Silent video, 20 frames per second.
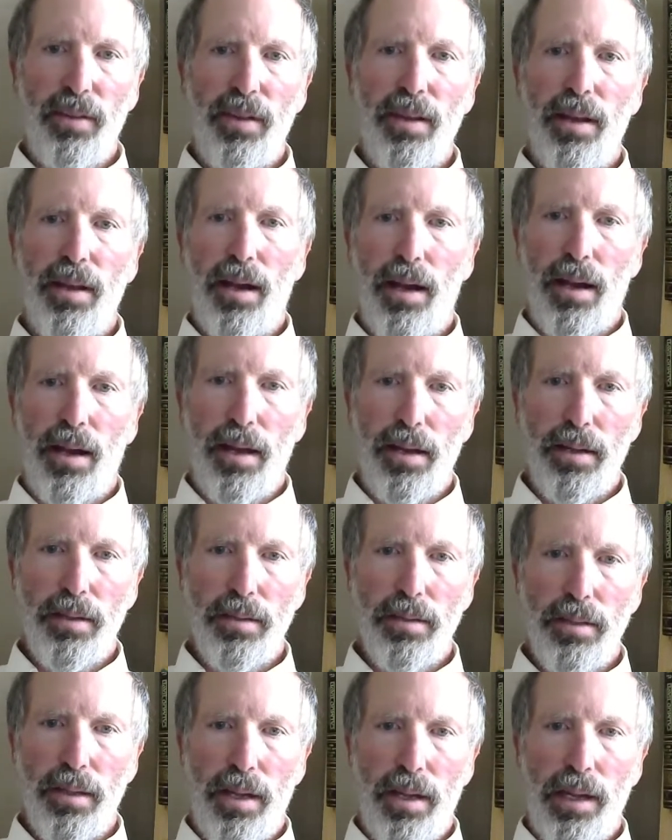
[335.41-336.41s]
the
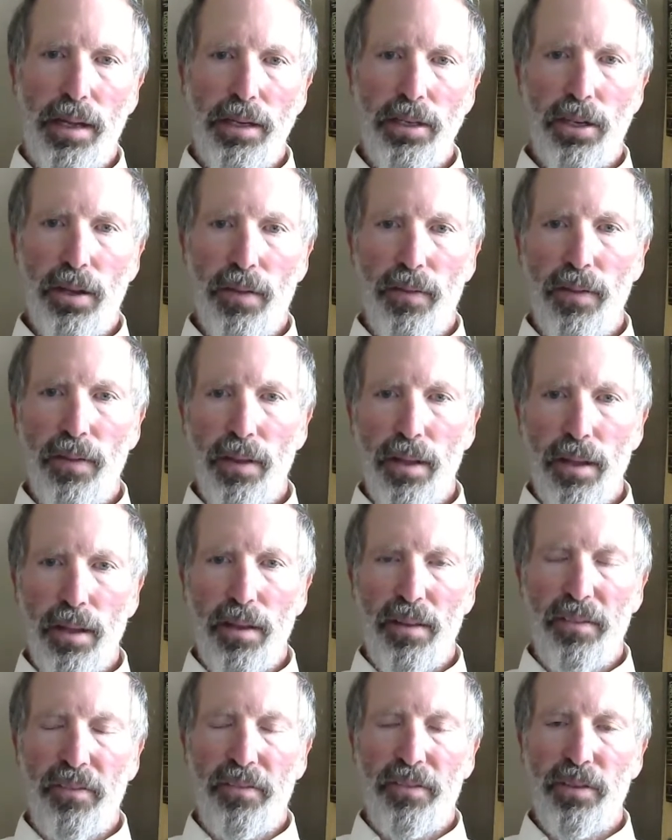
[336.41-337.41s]
edge of
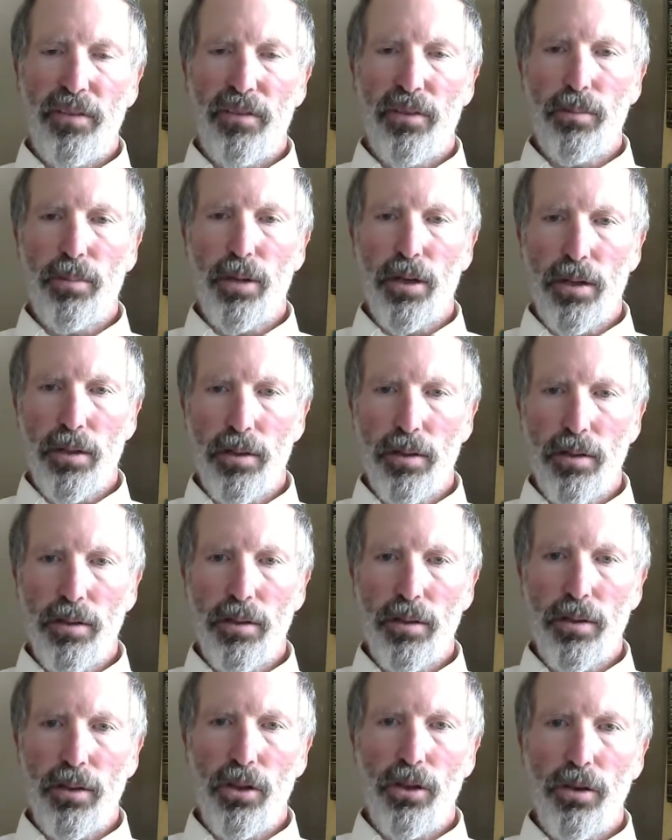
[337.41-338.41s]
the
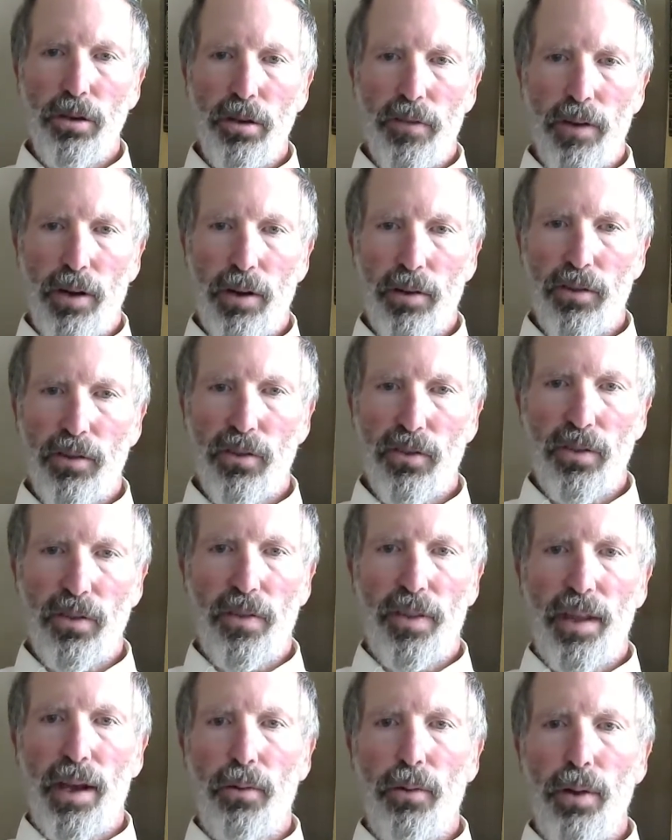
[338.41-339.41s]
visible
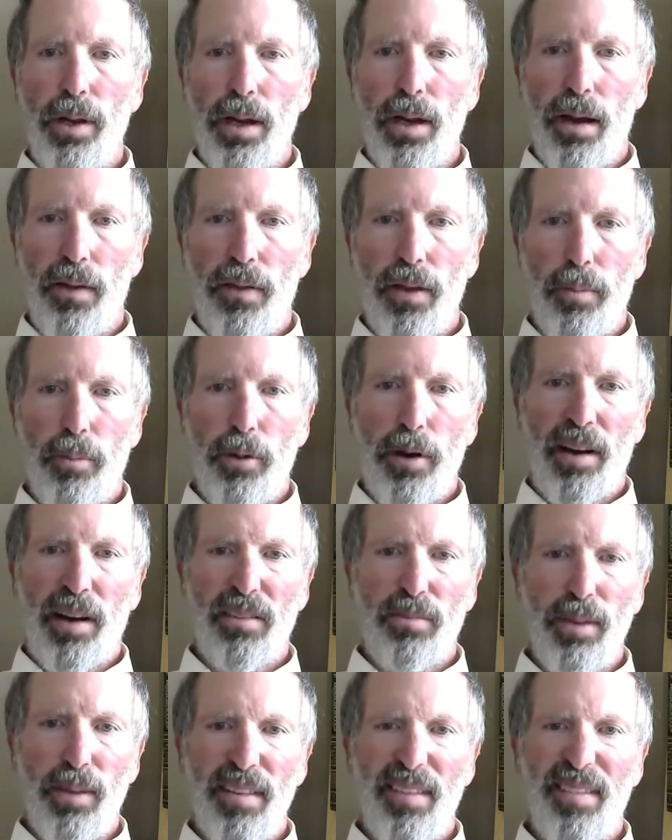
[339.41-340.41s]
universe that we are the
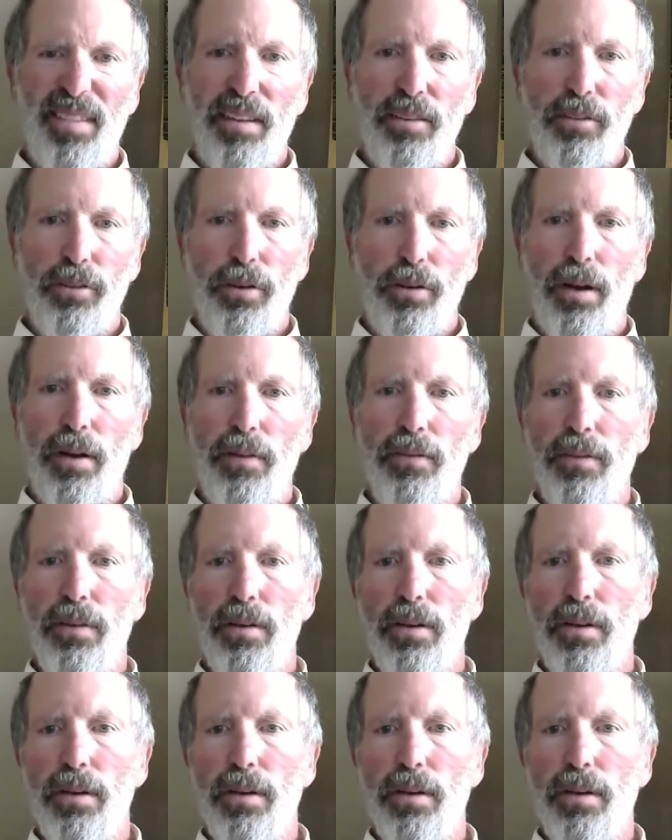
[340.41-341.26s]
approximate center of.